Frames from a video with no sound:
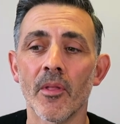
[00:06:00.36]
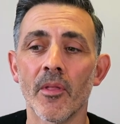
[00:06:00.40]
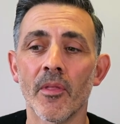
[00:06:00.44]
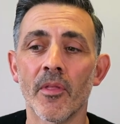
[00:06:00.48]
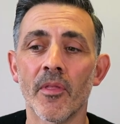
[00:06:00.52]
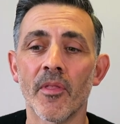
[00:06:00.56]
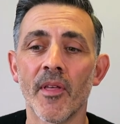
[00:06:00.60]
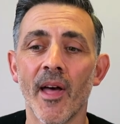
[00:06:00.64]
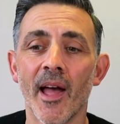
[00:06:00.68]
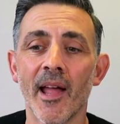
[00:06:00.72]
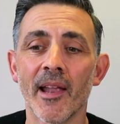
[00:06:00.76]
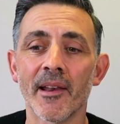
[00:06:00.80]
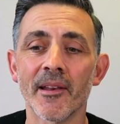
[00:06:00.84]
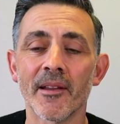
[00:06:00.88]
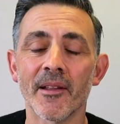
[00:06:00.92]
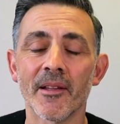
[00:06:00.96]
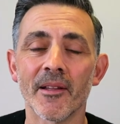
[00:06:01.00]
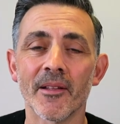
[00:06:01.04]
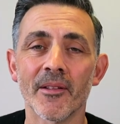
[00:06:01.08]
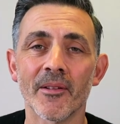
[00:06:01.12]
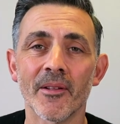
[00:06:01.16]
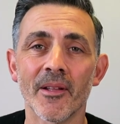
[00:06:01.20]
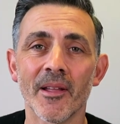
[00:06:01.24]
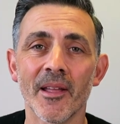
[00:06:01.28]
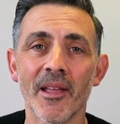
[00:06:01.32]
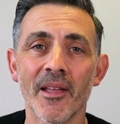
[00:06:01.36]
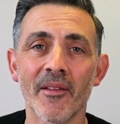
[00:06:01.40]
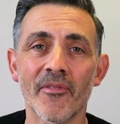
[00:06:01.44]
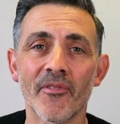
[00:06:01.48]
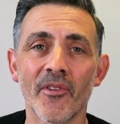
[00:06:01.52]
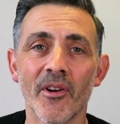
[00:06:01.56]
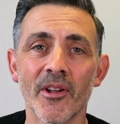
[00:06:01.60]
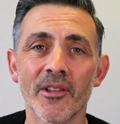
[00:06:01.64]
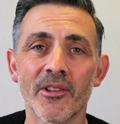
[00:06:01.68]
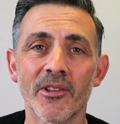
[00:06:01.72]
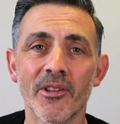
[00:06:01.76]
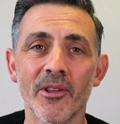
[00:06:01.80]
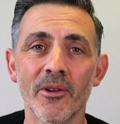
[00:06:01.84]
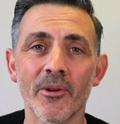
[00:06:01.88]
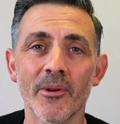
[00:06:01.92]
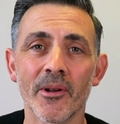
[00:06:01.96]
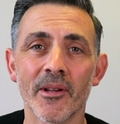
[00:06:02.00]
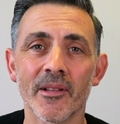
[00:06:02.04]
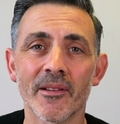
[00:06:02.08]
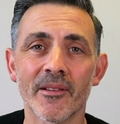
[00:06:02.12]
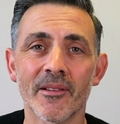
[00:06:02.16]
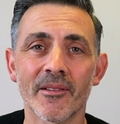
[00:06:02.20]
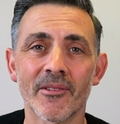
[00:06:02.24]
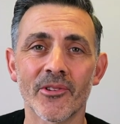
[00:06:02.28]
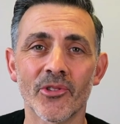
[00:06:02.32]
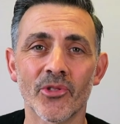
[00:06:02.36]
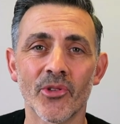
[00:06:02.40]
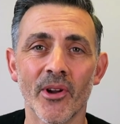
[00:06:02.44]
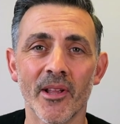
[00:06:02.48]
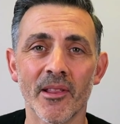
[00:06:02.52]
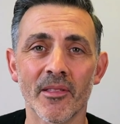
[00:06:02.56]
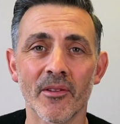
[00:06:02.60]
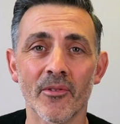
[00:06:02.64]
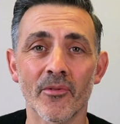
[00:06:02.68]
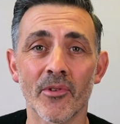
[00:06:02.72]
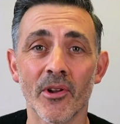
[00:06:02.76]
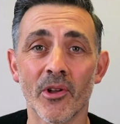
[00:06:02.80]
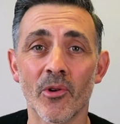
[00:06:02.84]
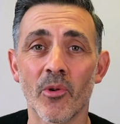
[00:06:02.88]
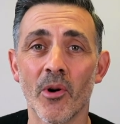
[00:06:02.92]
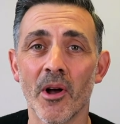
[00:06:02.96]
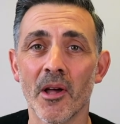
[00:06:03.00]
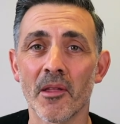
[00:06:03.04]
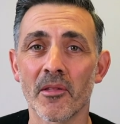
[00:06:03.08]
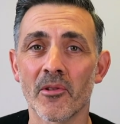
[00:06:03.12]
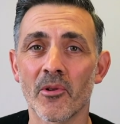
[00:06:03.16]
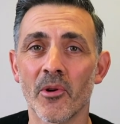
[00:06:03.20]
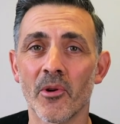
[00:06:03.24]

than if I do a trick that requires